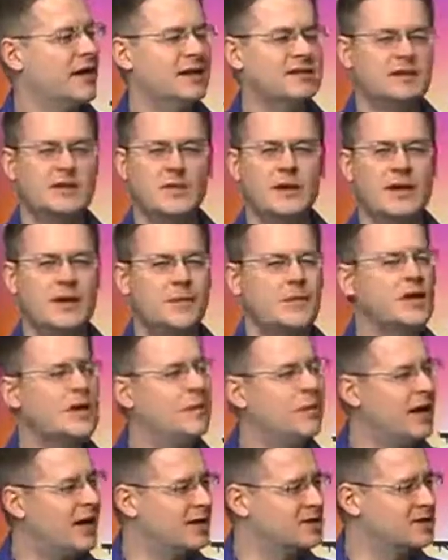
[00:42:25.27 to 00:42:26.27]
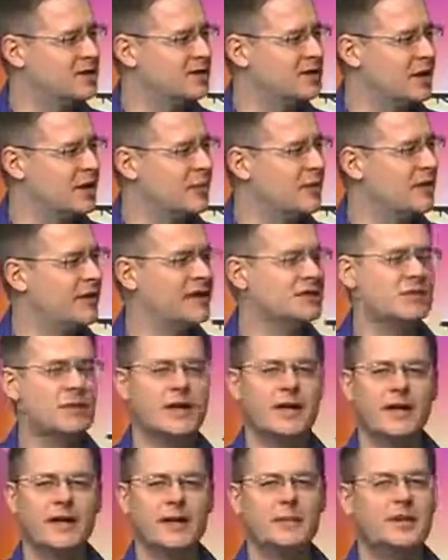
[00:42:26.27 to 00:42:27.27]
It. That's the way Ibn Abbas think? interpreted it. That's
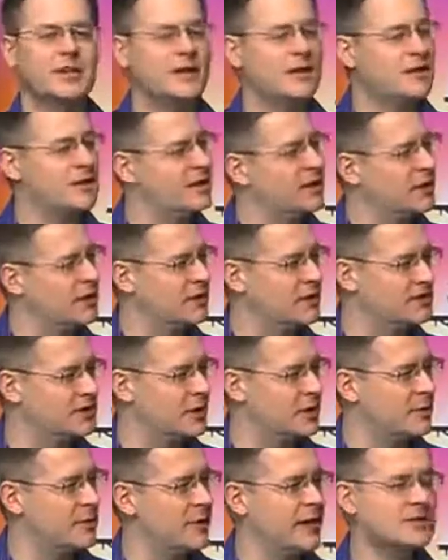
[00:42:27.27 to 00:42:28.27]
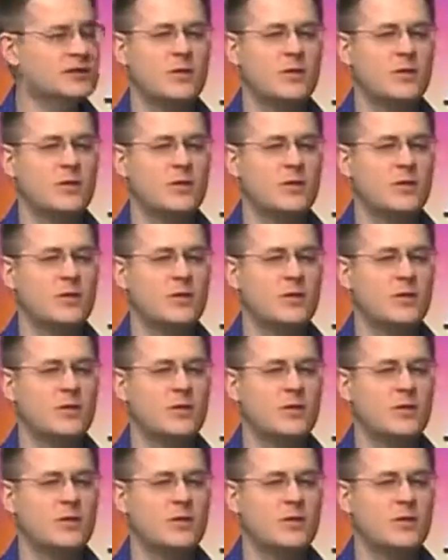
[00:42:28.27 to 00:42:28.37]
why Ibn Kathir interpreted it.